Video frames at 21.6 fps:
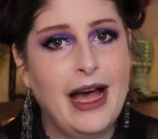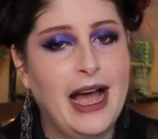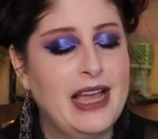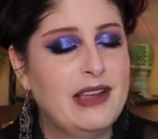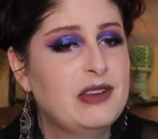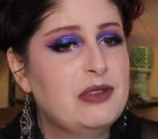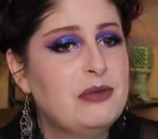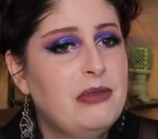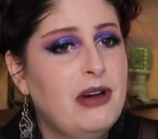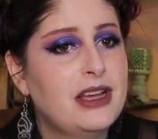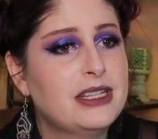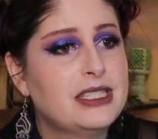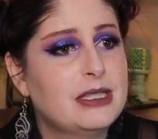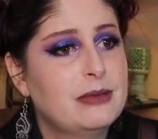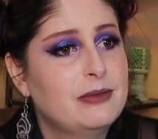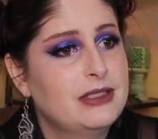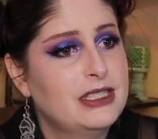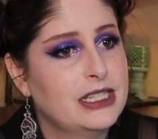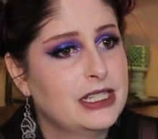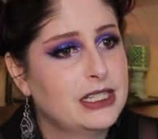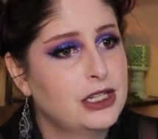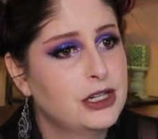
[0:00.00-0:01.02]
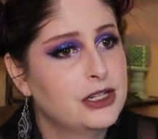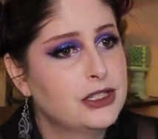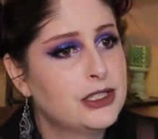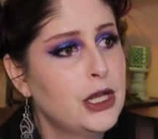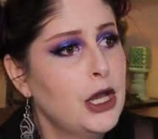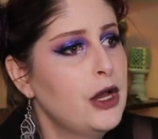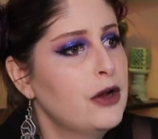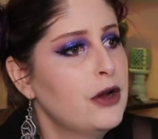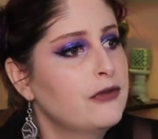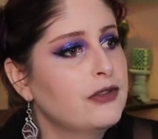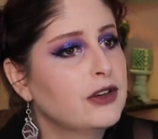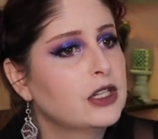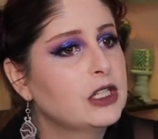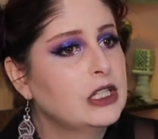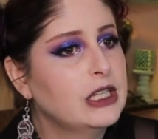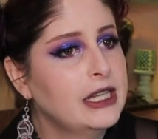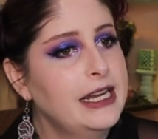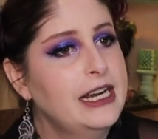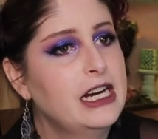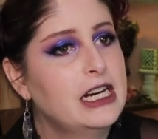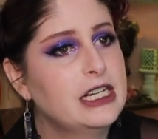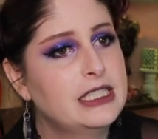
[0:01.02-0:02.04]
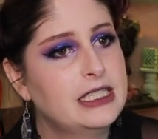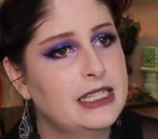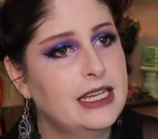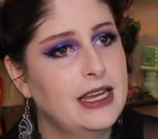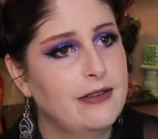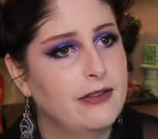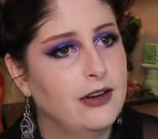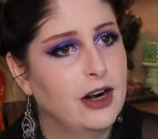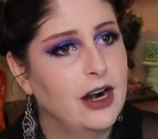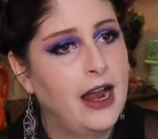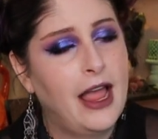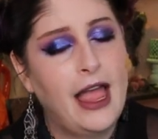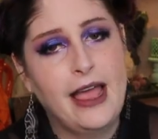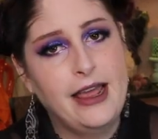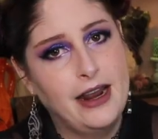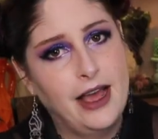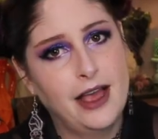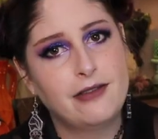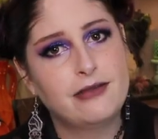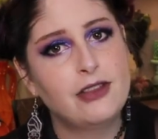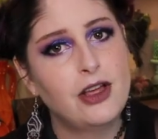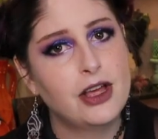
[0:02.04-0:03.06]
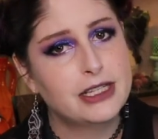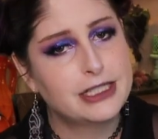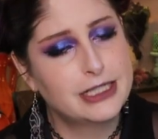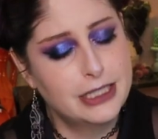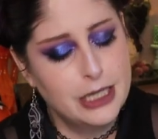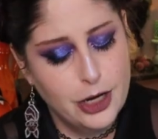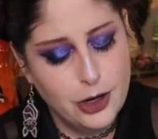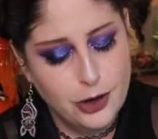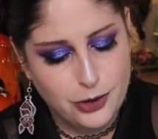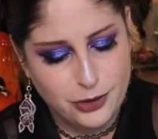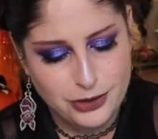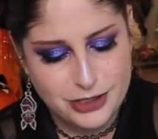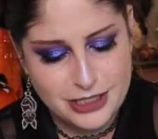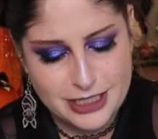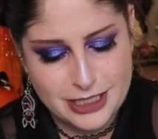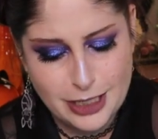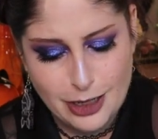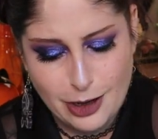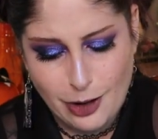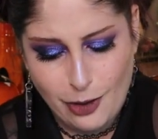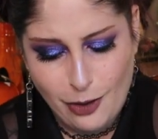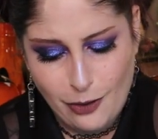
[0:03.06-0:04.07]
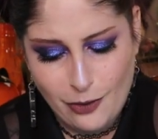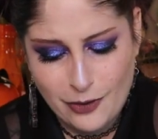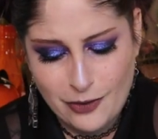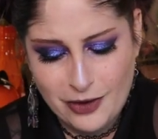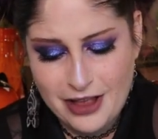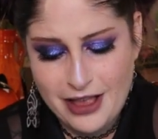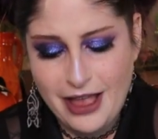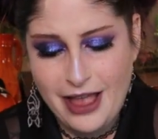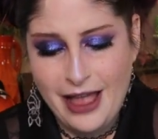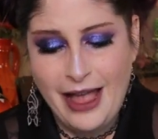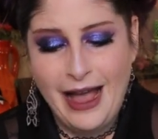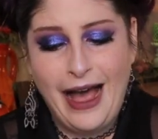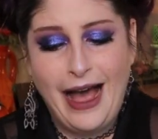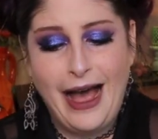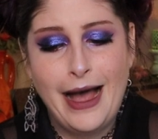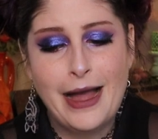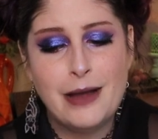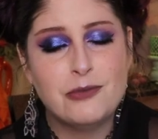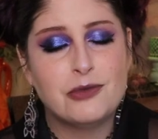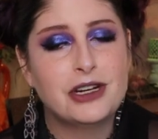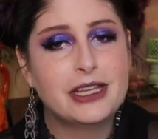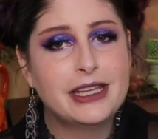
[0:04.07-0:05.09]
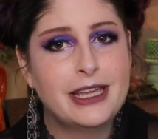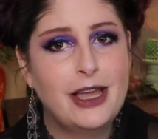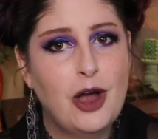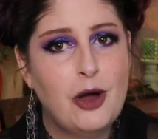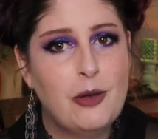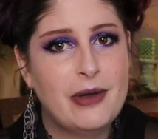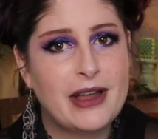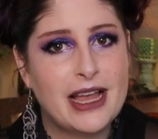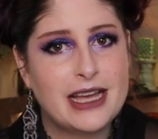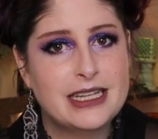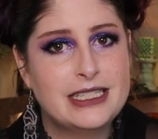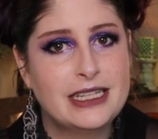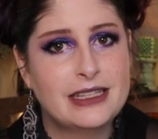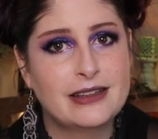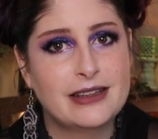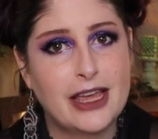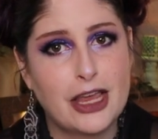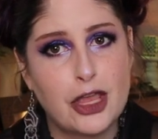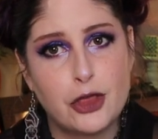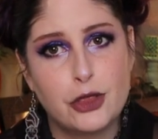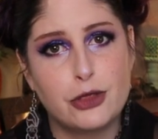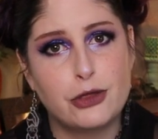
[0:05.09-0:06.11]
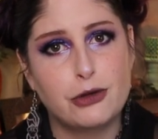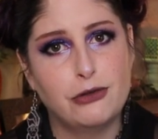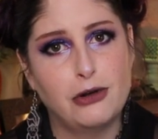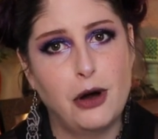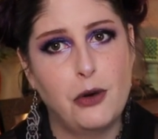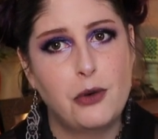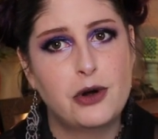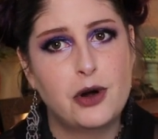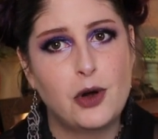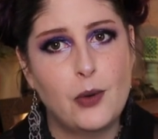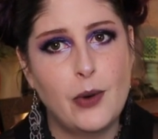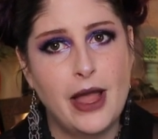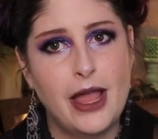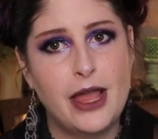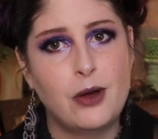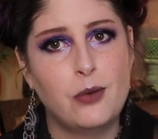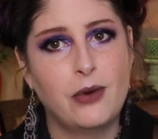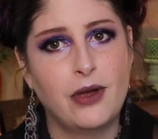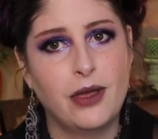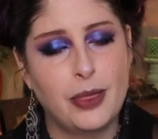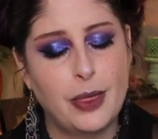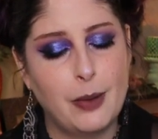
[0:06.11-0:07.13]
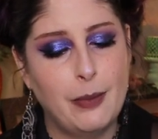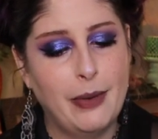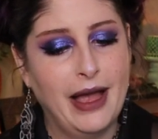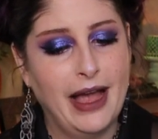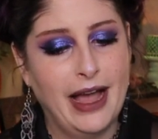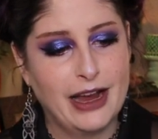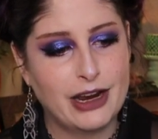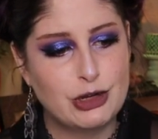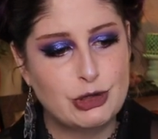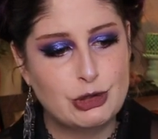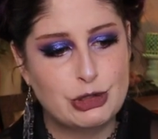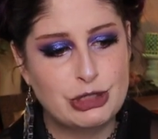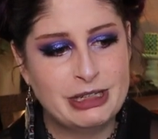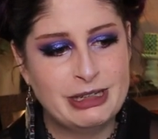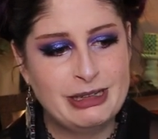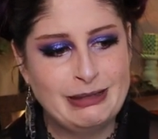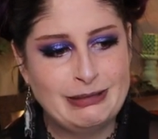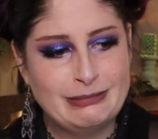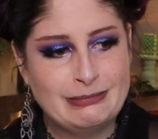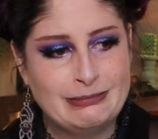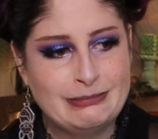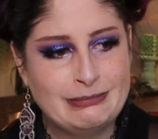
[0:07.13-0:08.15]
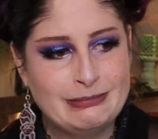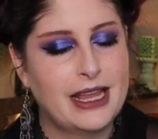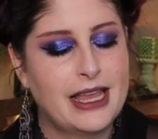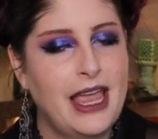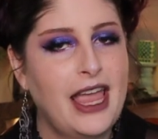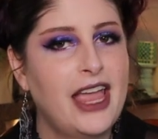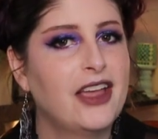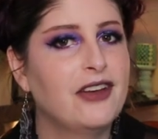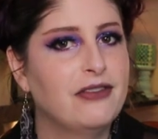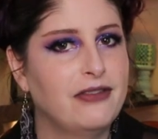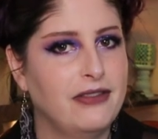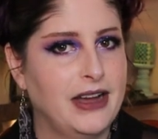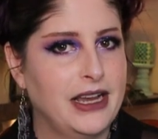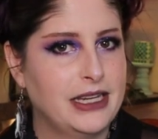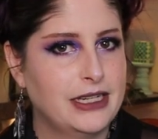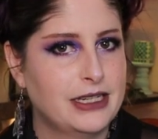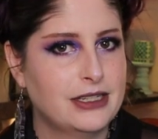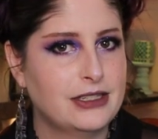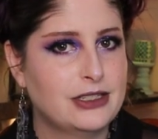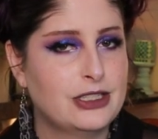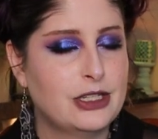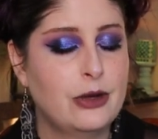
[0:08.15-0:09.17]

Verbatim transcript: I even bought some stickers for Claire to give her, and I've lost those. So I'm really hoping I didn't like throw it away with the packaging. I can't find it.